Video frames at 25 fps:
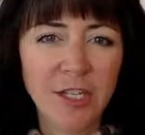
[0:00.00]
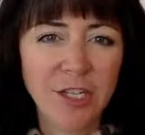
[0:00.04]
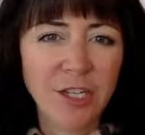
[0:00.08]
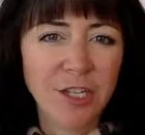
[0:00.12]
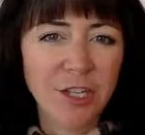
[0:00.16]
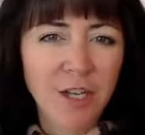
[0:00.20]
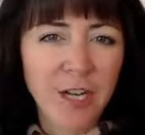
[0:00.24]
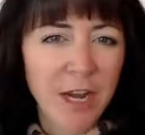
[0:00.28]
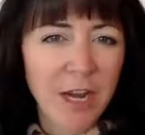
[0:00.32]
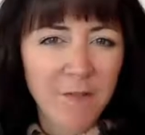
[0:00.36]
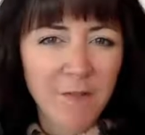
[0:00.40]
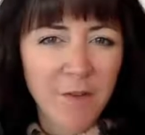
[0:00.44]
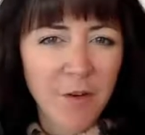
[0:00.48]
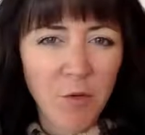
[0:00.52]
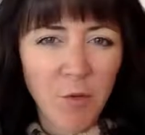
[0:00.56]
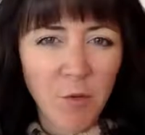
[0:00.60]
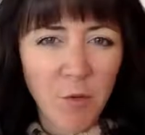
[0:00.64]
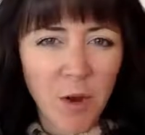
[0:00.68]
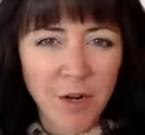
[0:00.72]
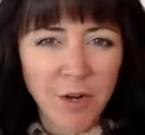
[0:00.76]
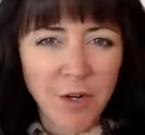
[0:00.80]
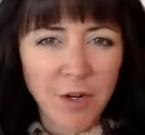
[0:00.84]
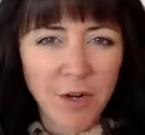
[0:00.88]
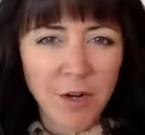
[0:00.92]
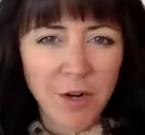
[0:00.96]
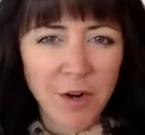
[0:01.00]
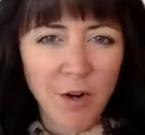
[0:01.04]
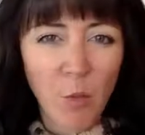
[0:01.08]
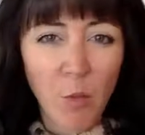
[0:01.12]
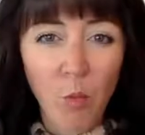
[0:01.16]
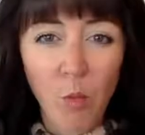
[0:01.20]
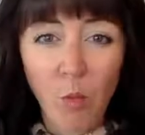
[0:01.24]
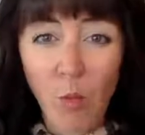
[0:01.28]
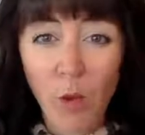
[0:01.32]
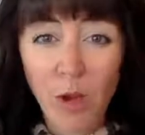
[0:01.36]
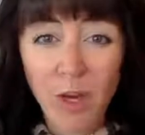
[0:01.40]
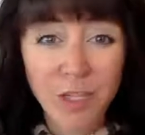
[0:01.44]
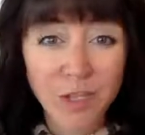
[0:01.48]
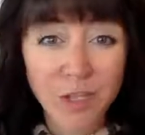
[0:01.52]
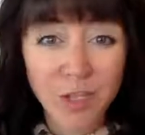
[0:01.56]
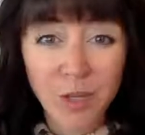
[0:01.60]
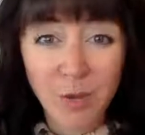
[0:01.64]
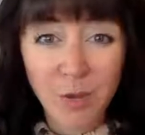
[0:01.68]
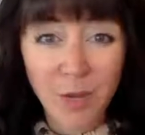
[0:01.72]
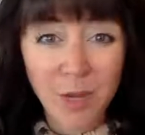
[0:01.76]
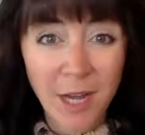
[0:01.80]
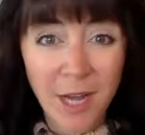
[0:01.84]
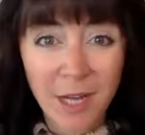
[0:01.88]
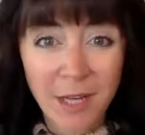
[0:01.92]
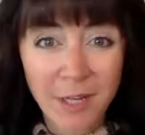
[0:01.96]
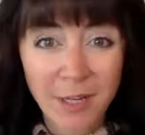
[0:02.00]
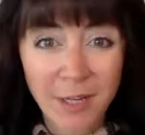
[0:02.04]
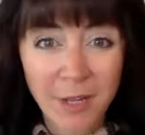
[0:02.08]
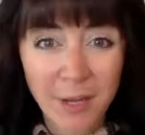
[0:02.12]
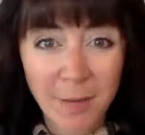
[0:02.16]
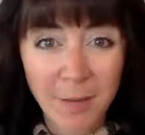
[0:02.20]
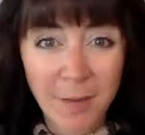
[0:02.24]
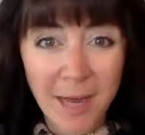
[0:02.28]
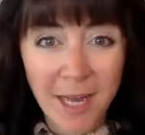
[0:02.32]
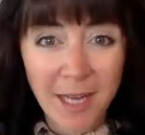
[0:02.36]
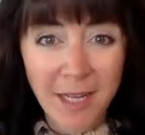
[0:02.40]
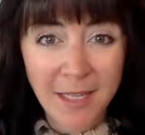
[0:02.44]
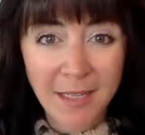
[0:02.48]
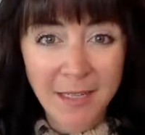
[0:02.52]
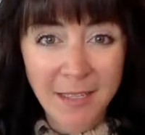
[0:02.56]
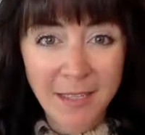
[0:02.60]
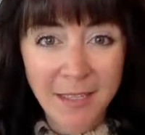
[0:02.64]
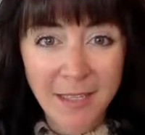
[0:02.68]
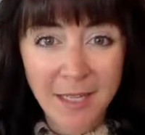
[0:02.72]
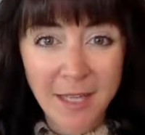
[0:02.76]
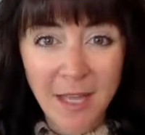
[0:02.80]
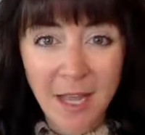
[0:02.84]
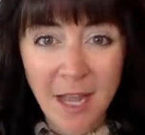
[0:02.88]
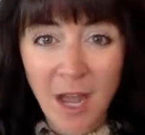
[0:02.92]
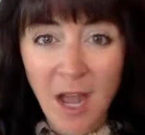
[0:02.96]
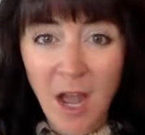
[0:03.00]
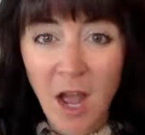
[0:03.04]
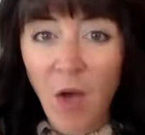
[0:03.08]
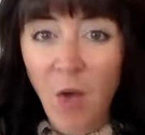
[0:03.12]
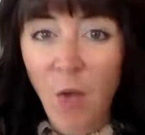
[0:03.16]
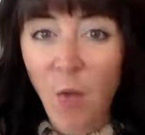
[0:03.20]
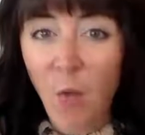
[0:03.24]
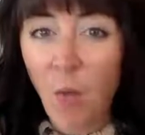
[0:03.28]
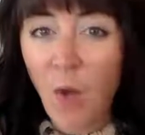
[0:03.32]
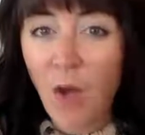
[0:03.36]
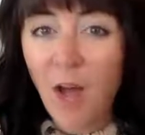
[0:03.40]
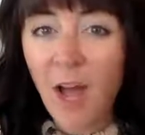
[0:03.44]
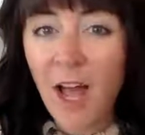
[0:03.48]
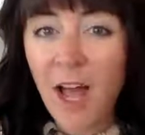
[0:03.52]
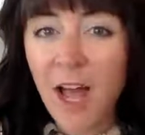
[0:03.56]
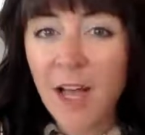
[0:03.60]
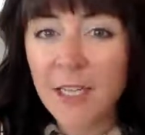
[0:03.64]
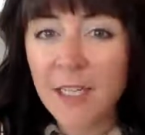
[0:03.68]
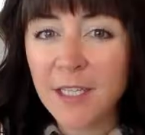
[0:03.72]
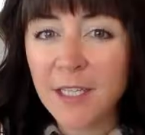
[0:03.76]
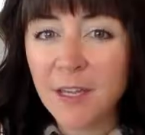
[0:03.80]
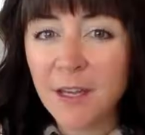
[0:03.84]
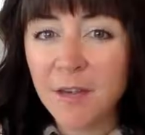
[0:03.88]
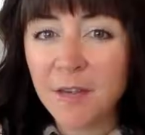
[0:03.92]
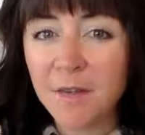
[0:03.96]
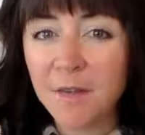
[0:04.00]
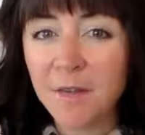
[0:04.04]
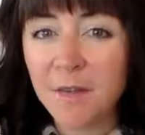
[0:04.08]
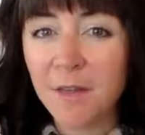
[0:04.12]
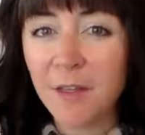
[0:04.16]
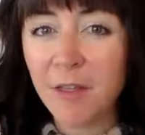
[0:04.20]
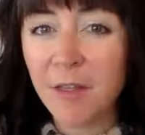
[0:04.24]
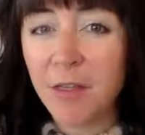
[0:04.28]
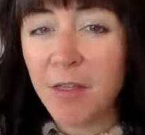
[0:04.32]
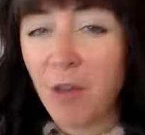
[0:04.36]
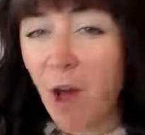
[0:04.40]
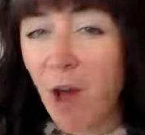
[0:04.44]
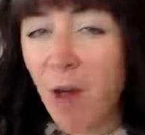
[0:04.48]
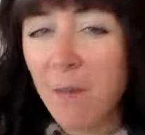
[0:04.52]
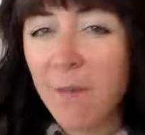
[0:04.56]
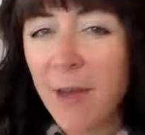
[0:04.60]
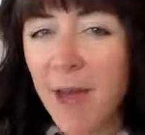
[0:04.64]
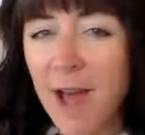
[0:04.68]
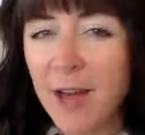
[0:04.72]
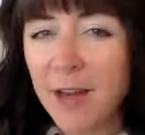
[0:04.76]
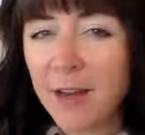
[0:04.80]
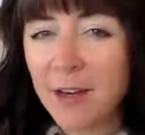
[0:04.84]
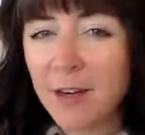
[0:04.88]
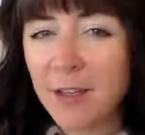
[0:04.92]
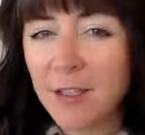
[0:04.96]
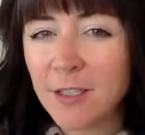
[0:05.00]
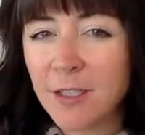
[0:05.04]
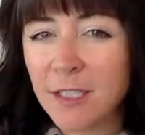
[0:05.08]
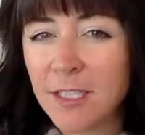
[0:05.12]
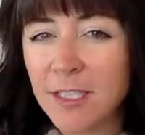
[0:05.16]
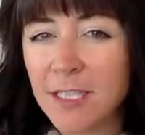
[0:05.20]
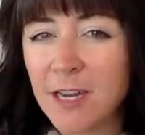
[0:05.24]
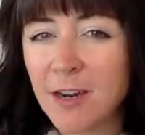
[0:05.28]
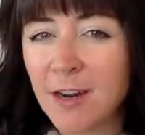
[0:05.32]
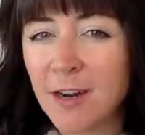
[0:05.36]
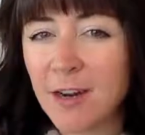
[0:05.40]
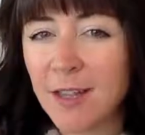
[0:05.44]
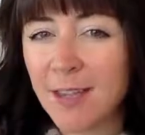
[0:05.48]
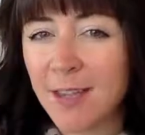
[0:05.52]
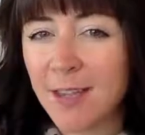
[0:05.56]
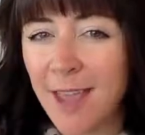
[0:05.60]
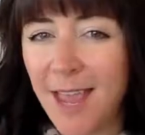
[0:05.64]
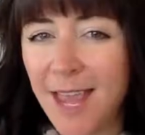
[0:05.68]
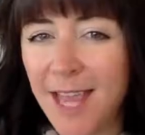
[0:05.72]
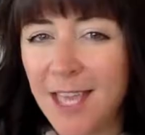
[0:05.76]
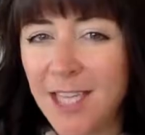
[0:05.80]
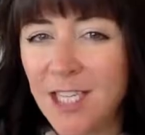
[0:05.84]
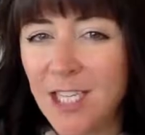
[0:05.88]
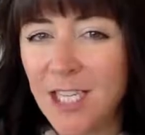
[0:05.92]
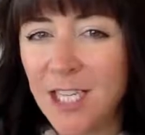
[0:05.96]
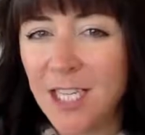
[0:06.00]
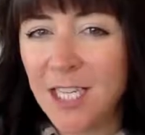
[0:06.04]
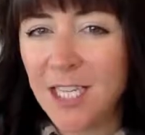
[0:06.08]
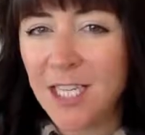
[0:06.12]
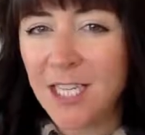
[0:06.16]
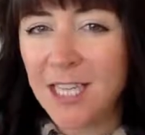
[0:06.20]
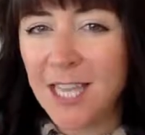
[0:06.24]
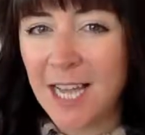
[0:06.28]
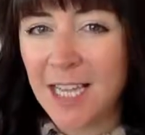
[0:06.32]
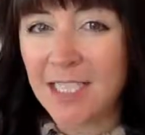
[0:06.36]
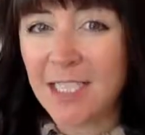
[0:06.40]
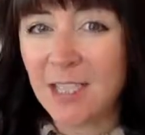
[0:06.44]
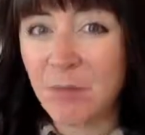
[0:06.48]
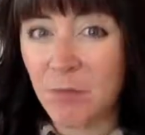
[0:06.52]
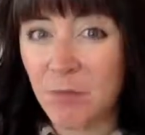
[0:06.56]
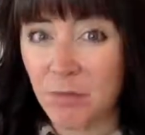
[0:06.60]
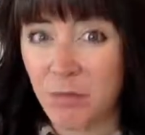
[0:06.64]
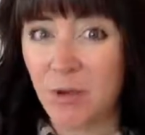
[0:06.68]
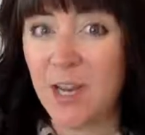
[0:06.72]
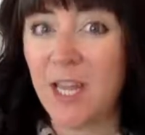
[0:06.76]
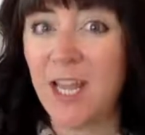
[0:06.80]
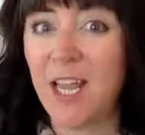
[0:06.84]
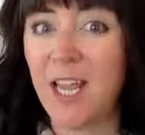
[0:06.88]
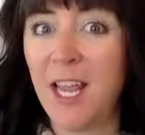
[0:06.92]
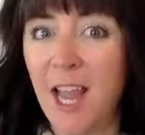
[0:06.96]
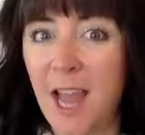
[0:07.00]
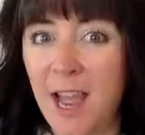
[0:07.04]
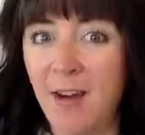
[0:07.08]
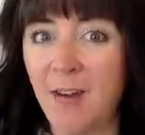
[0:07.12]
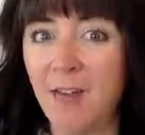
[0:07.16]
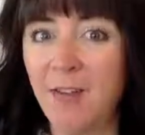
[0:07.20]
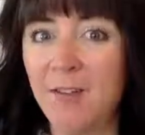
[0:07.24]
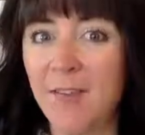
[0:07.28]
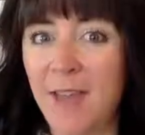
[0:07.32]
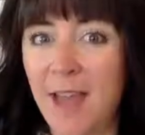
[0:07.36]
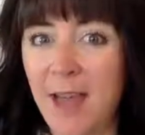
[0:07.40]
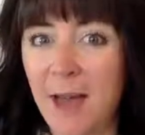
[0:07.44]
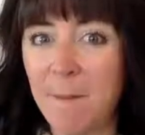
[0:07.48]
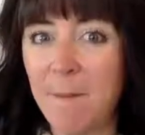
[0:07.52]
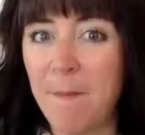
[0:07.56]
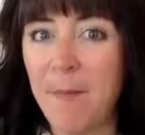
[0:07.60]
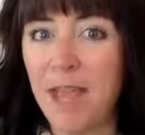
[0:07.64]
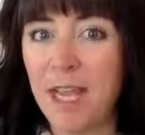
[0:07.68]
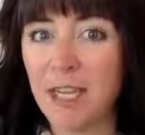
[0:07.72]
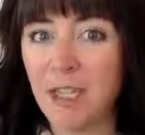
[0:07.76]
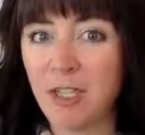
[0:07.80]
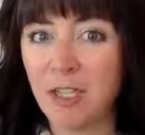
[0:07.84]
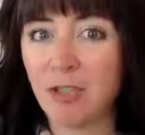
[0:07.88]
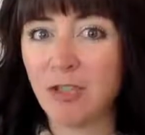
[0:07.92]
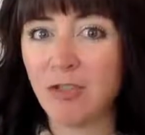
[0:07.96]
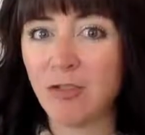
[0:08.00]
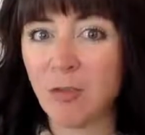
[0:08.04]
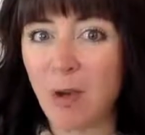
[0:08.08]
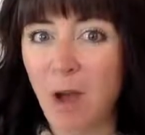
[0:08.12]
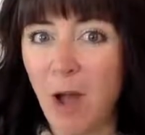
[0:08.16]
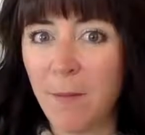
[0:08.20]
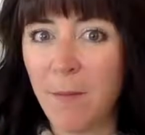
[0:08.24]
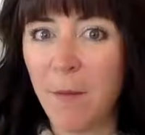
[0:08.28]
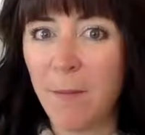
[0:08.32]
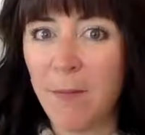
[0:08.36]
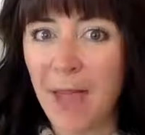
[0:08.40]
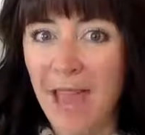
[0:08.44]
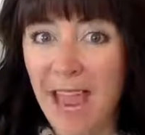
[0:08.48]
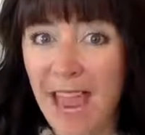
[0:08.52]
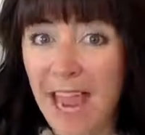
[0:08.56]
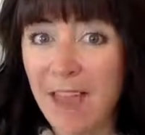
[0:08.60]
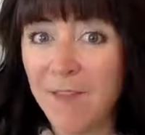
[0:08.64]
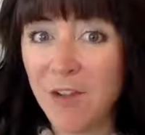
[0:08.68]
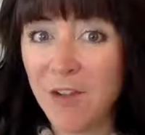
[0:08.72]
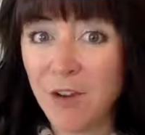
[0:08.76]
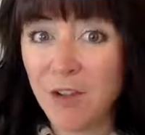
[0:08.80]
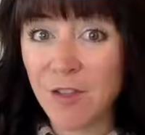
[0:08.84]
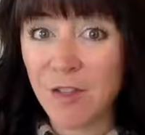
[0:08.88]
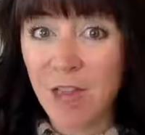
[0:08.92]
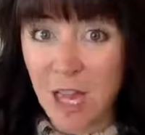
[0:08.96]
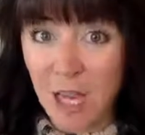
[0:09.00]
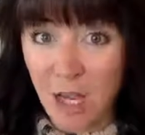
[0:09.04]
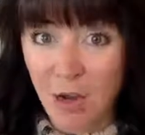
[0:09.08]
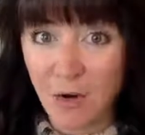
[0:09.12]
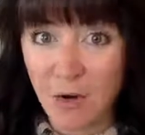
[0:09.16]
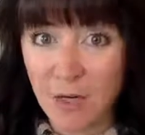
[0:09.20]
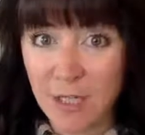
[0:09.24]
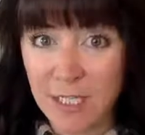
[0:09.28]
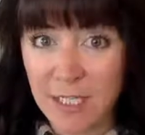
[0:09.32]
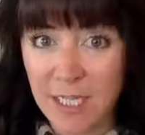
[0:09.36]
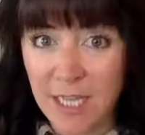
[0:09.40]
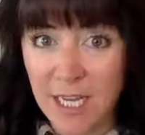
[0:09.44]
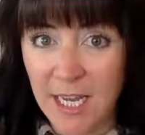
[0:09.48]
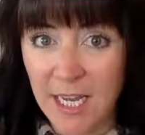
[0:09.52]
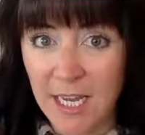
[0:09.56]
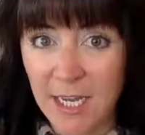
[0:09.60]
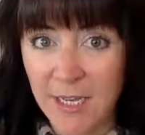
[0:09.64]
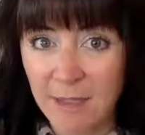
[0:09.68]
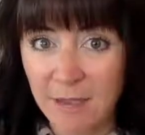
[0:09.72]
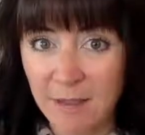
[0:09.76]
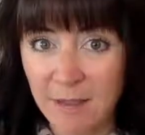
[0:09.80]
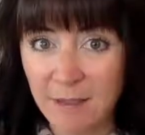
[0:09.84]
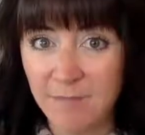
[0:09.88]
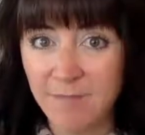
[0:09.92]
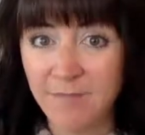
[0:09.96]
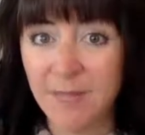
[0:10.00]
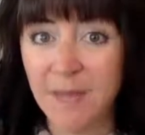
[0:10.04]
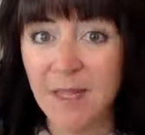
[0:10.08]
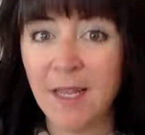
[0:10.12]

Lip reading: do you ever wonder what is going on in their mind? What kind of thought patterns they're engaging that's bringing out that major drama behavior that you're seeing?